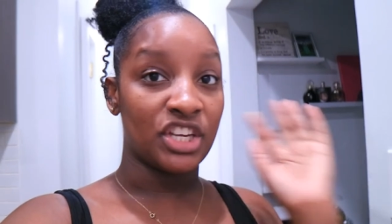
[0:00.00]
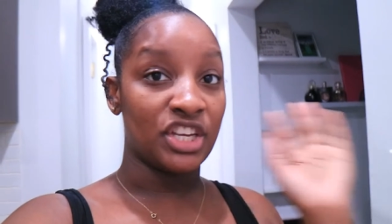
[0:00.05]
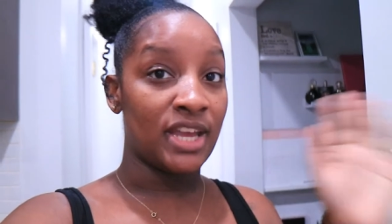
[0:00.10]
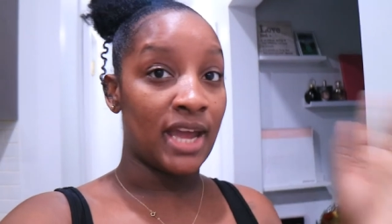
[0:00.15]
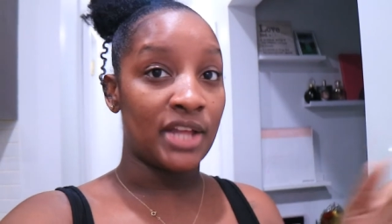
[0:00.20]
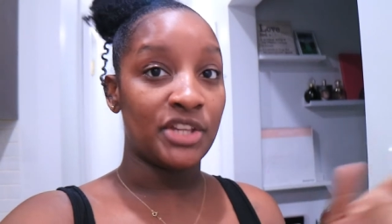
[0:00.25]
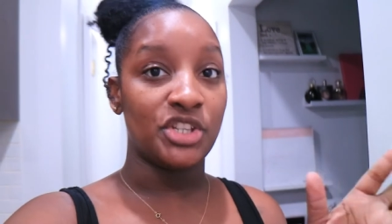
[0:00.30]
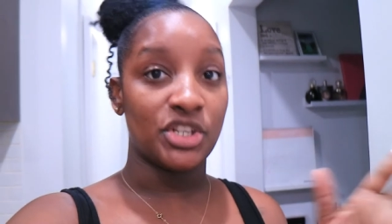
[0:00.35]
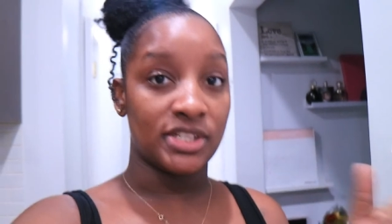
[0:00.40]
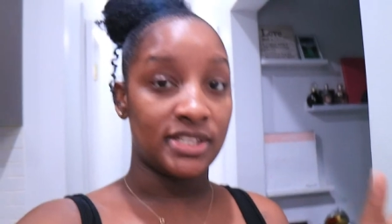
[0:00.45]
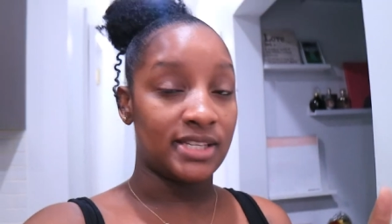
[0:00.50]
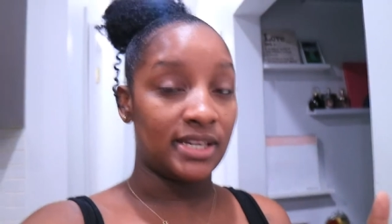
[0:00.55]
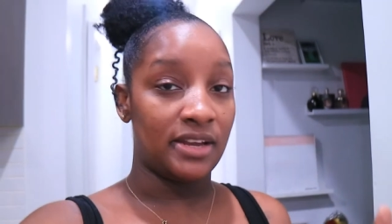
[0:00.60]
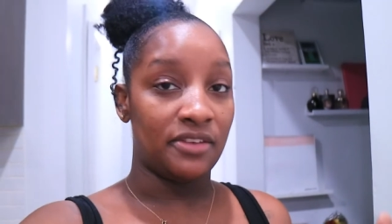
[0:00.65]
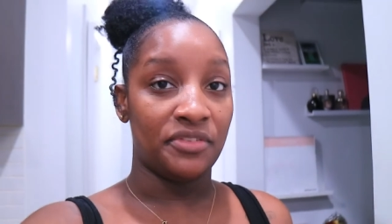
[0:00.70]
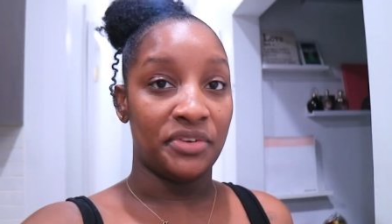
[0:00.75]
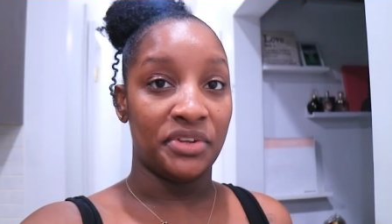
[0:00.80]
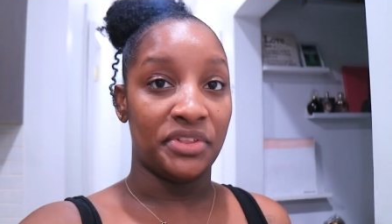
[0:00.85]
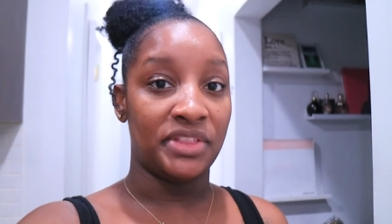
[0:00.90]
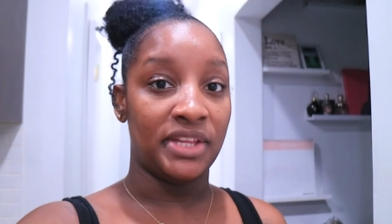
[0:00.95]
gadgets and
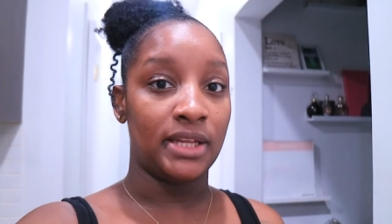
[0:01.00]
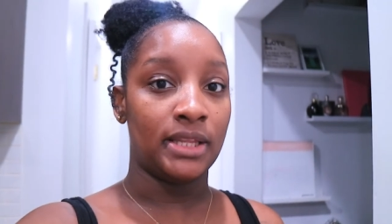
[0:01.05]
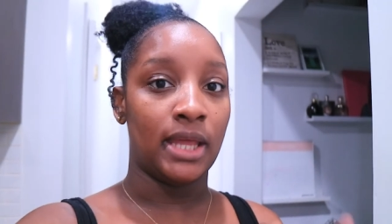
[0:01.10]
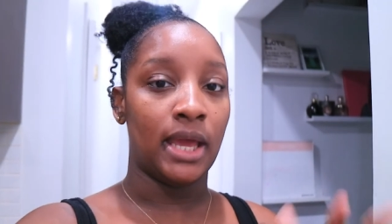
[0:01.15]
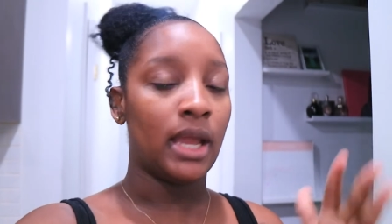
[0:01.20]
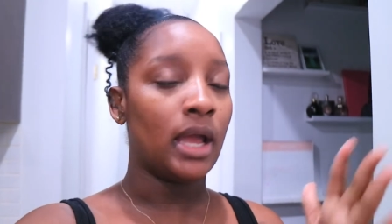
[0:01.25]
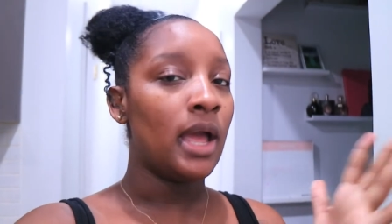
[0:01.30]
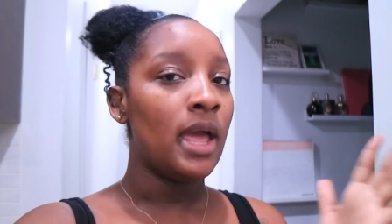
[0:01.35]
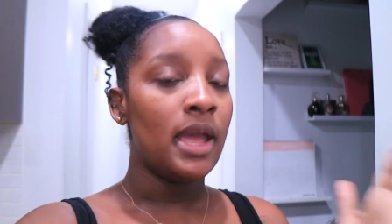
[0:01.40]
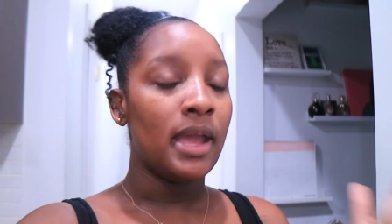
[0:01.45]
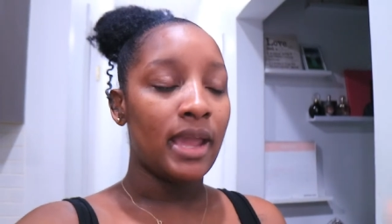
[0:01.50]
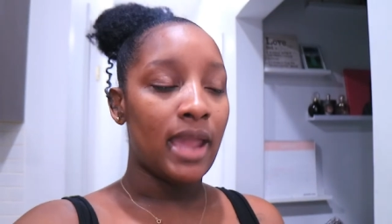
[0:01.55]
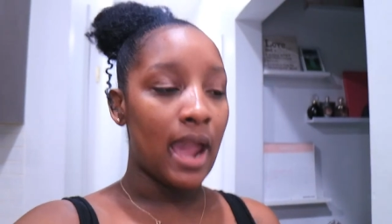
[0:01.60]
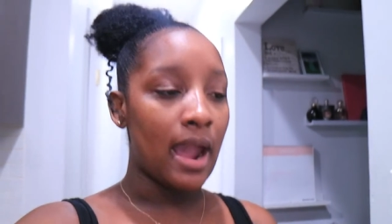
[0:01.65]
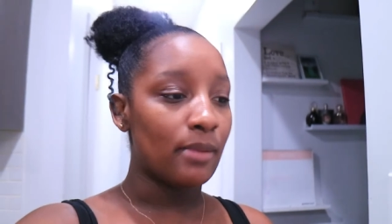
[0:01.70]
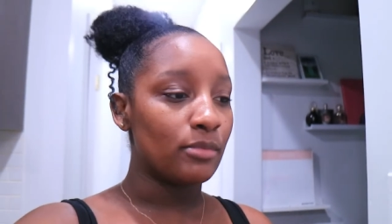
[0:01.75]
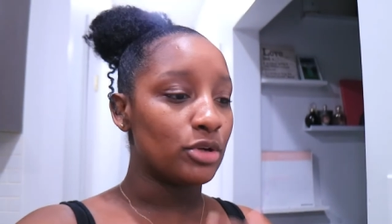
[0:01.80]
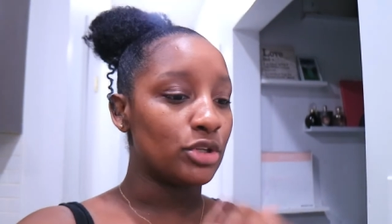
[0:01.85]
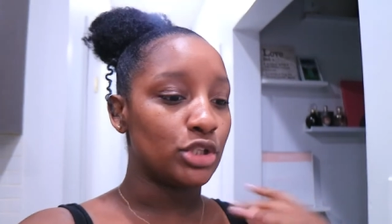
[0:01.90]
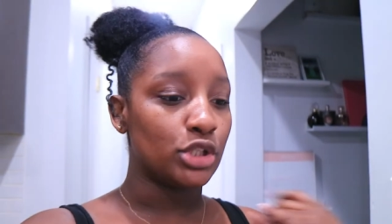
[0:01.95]
everything, like
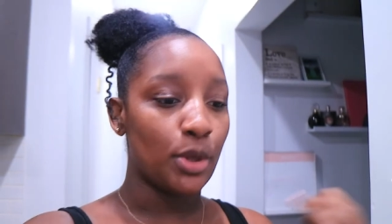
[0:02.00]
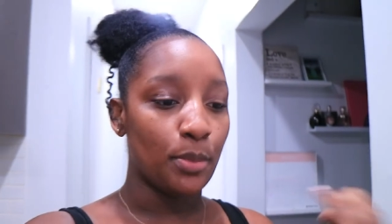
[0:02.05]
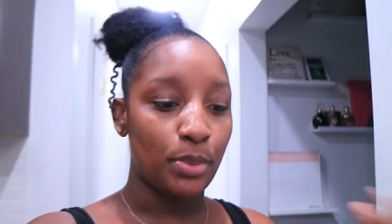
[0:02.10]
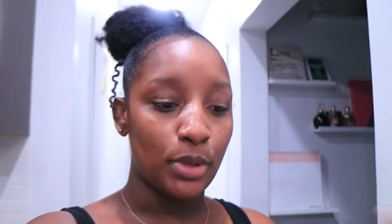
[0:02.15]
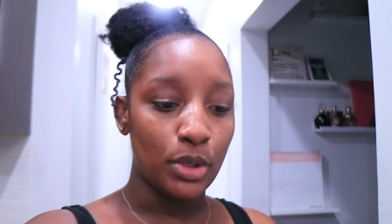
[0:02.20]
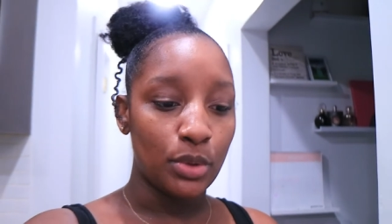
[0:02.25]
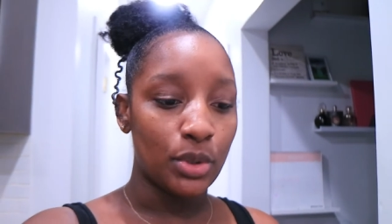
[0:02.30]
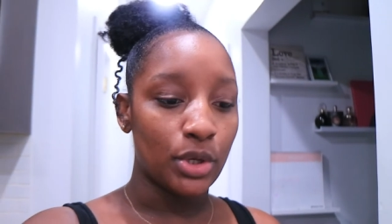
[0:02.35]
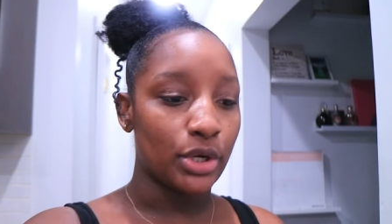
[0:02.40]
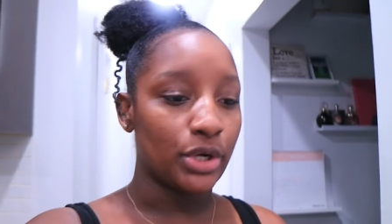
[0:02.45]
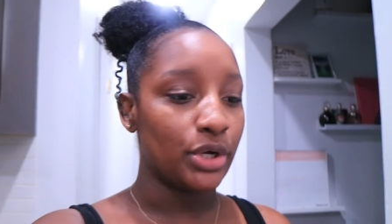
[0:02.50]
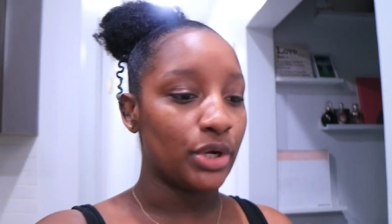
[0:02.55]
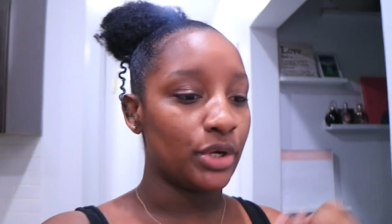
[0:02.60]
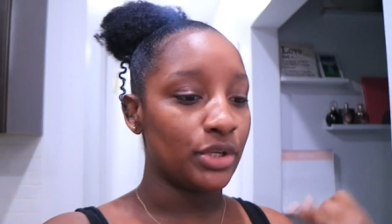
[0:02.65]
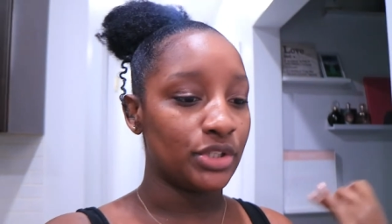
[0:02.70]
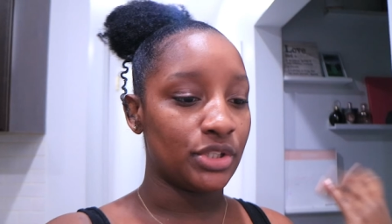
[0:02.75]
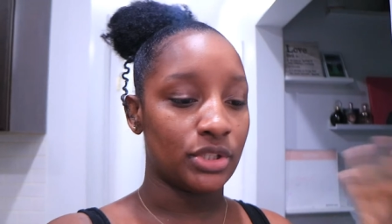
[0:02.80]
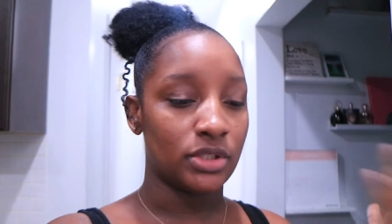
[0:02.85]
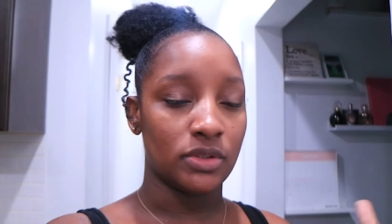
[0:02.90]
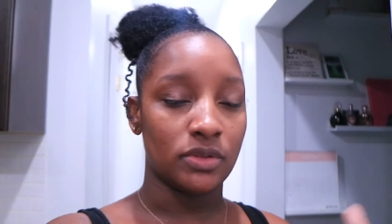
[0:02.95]
cameras,
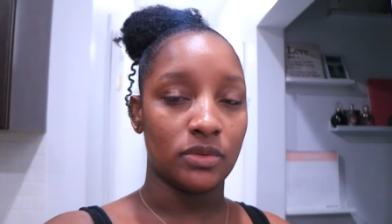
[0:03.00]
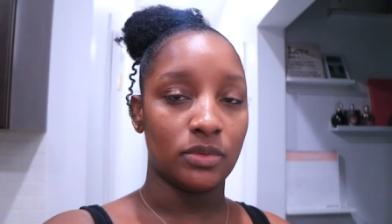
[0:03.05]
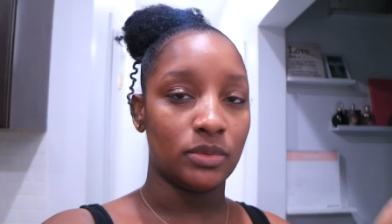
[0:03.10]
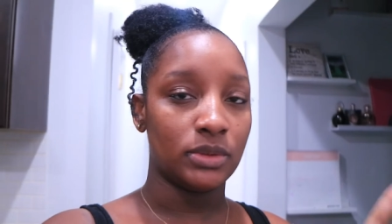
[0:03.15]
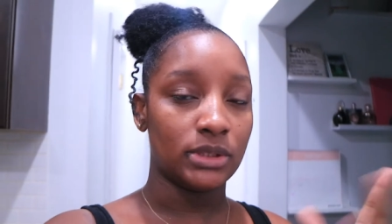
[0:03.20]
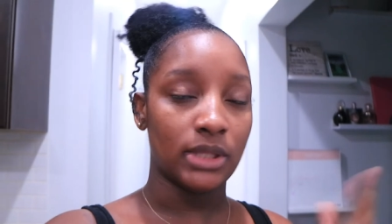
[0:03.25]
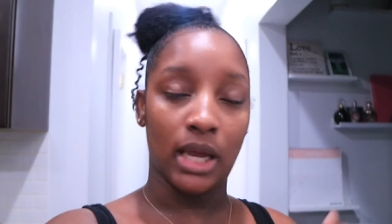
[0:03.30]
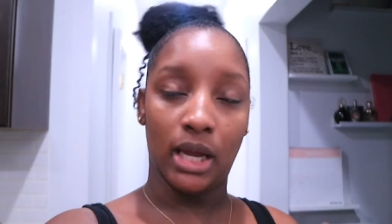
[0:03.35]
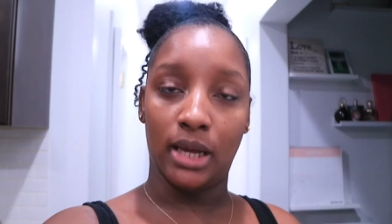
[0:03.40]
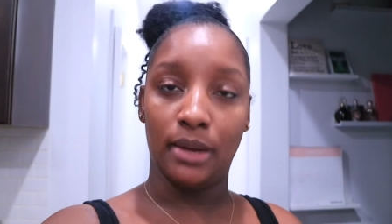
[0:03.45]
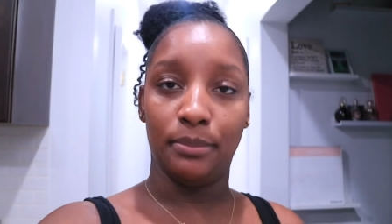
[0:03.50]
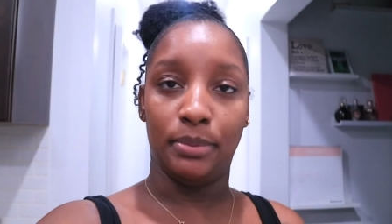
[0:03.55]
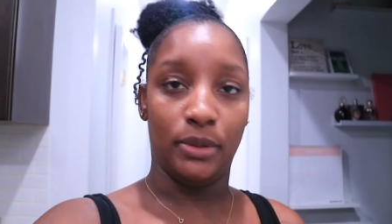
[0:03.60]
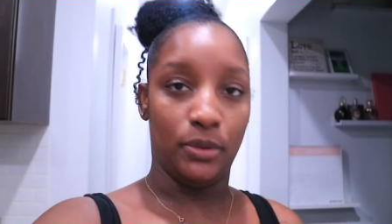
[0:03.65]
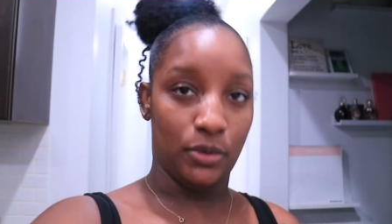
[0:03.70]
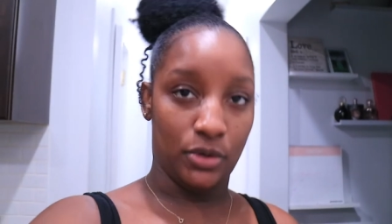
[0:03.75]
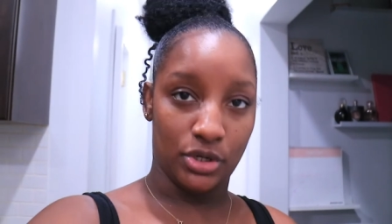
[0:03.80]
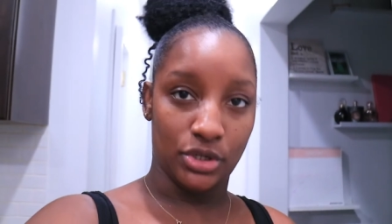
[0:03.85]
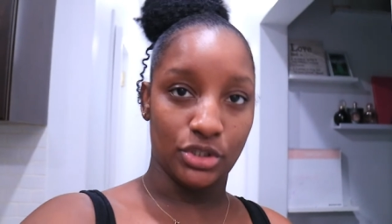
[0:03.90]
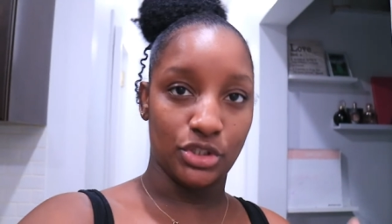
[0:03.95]
computers, well, not
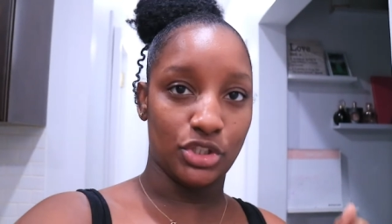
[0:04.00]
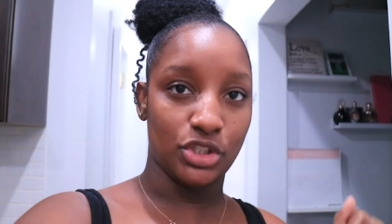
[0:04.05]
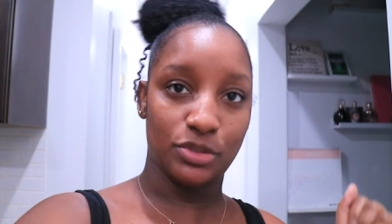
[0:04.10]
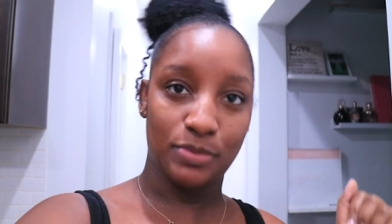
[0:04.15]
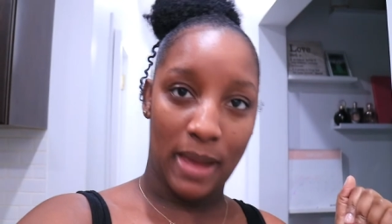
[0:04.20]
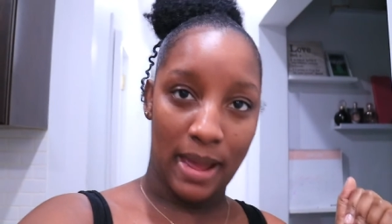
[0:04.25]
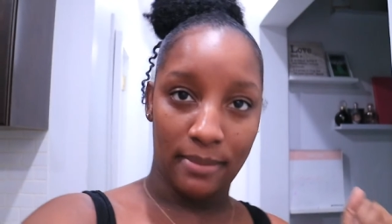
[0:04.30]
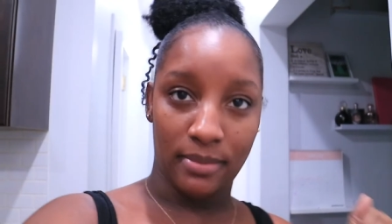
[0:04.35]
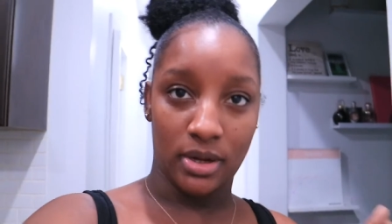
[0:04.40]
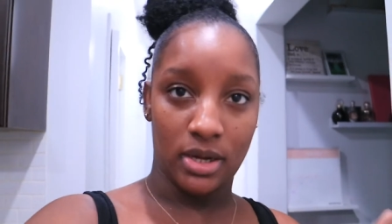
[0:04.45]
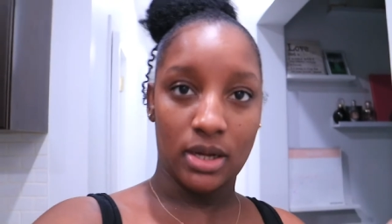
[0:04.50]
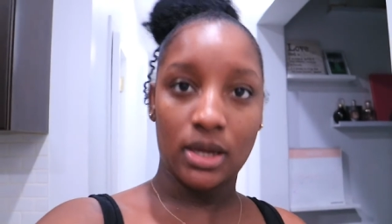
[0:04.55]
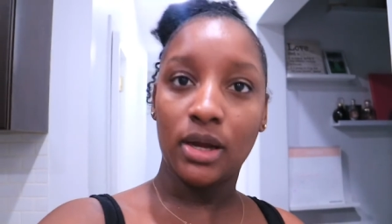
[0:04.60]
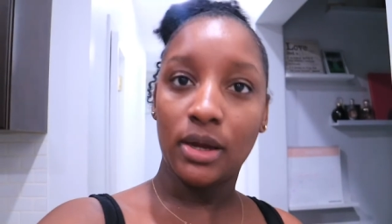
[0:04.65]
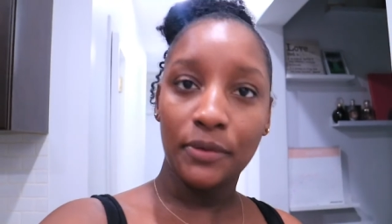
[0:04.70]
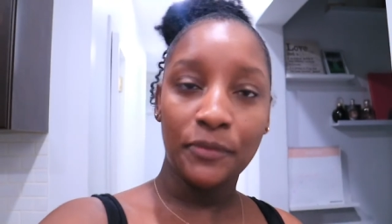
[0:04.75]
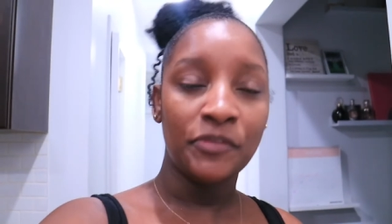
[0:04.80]
computers, just MacBook,